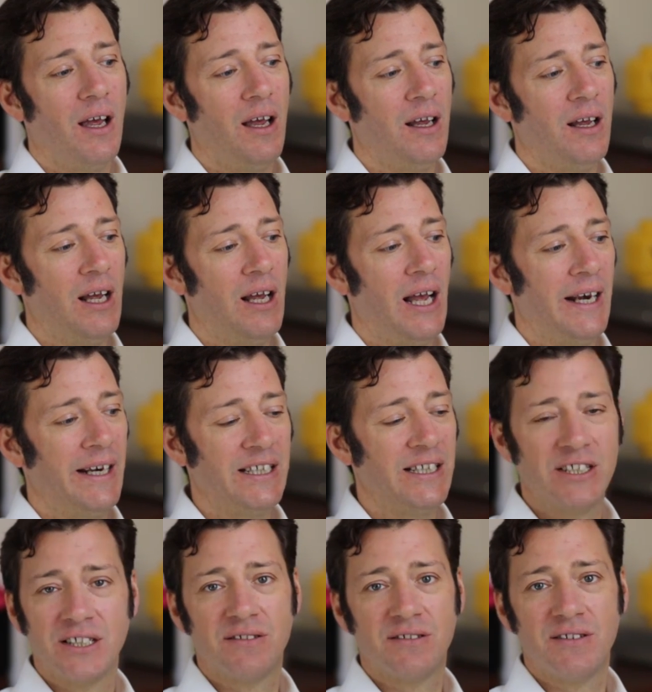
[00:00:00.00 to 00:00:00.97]
and
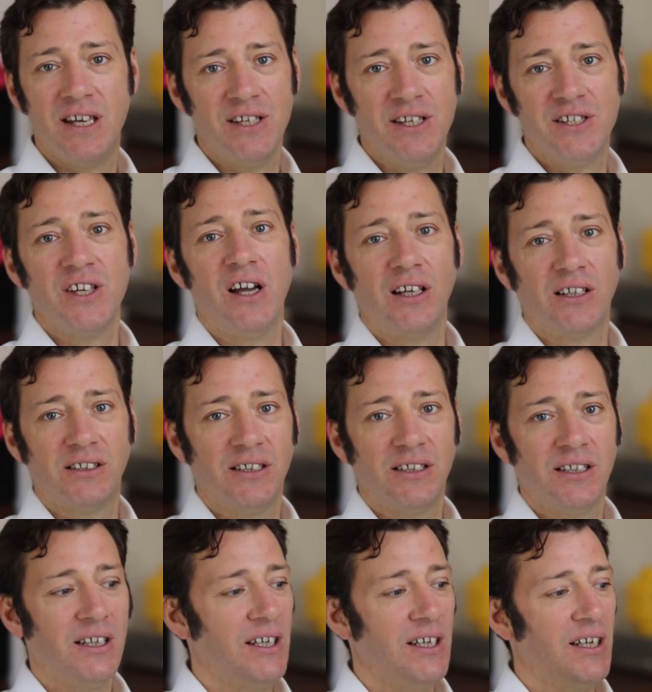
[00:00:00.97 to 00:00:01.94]
it sucked.
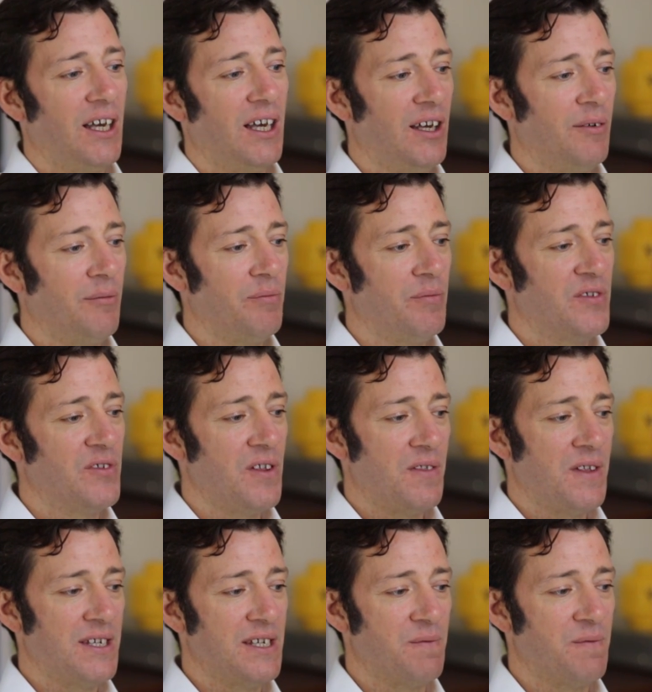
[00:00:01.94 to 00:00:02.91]
So
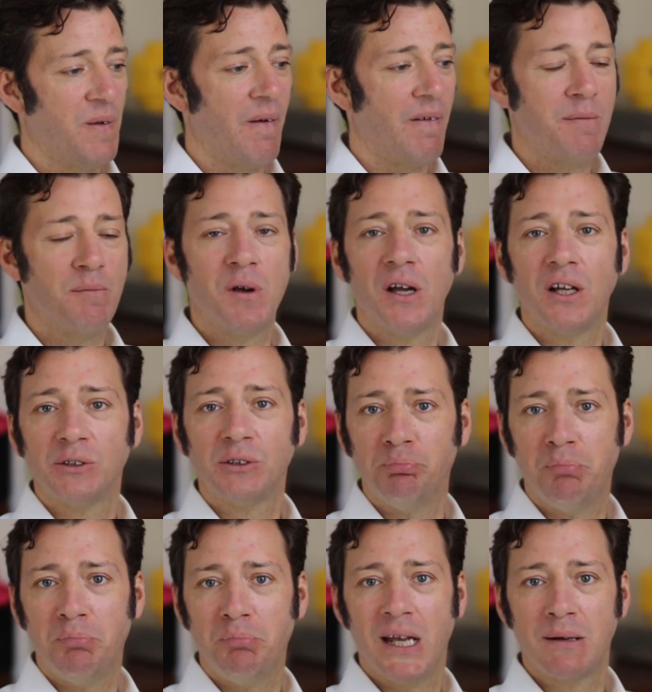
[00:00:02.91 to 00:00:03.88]
this is very much
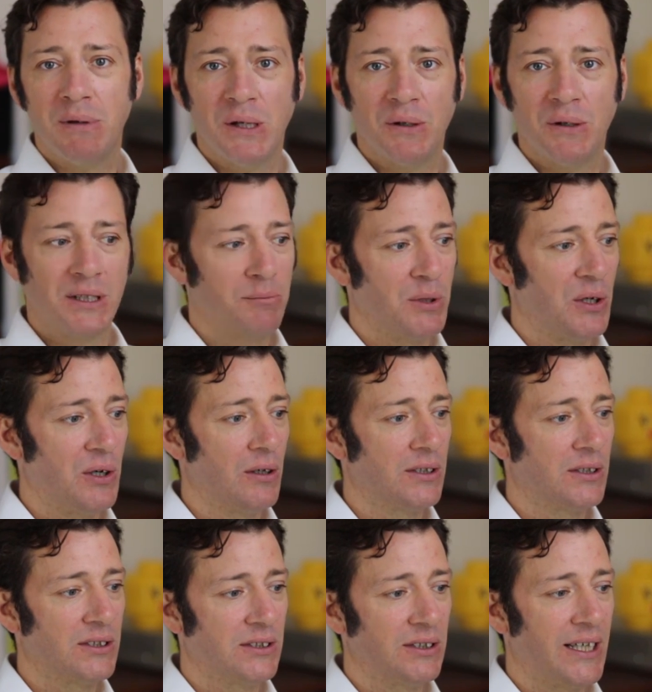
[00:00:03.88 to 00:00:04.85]
big building
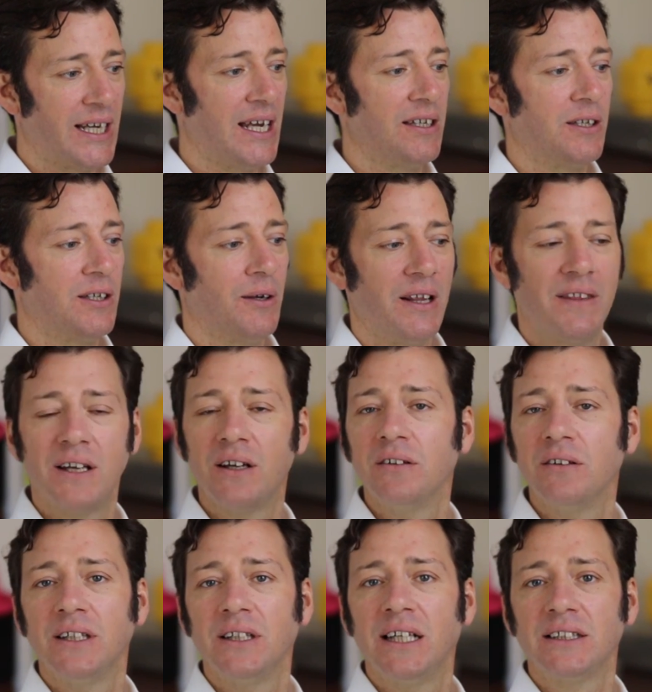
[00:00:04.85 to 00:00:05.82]
blocks. Can't do anything
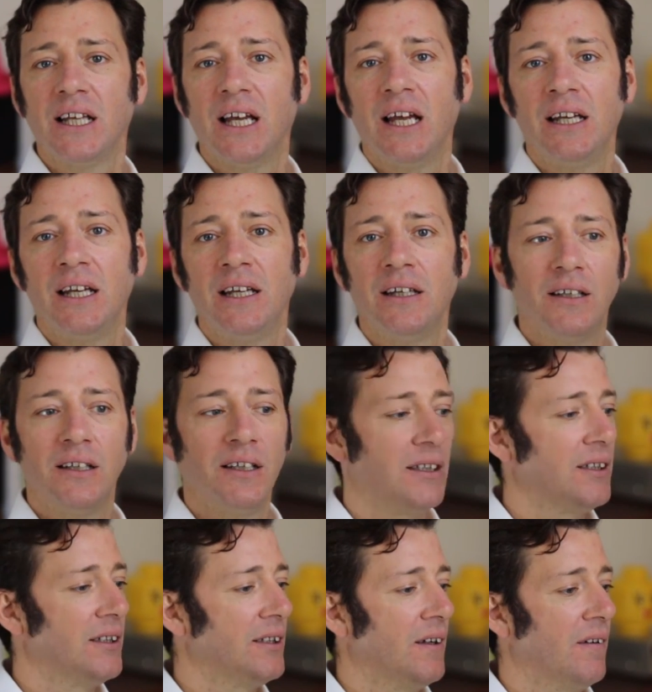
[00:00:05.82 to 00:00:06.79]
on that day.
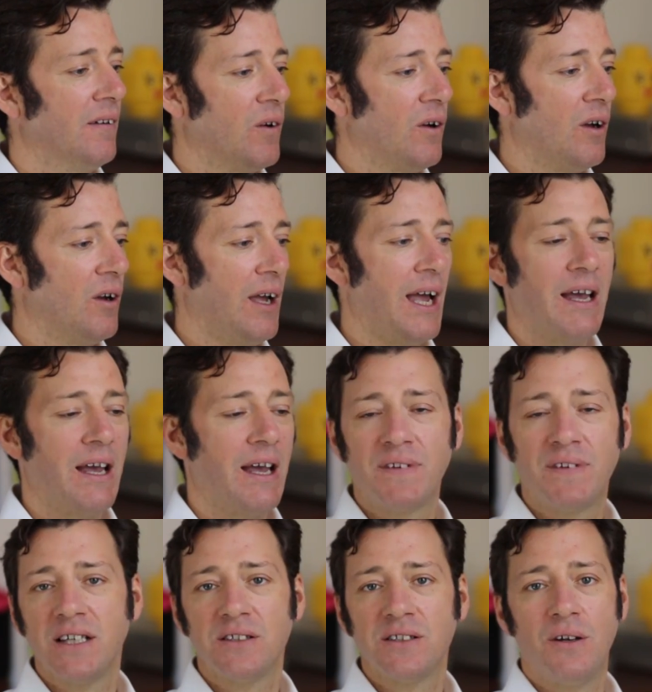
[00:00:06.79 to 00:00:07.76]
Got a
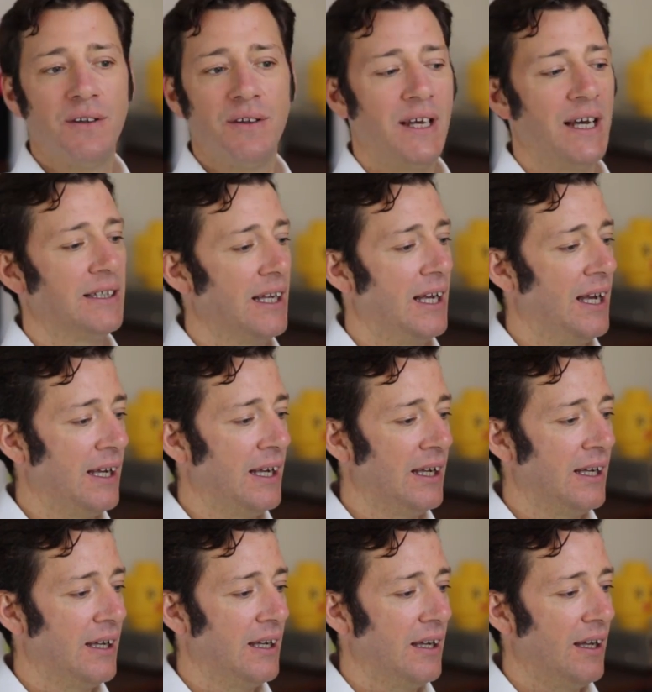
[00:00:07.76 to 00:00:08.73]
half-day slot that day.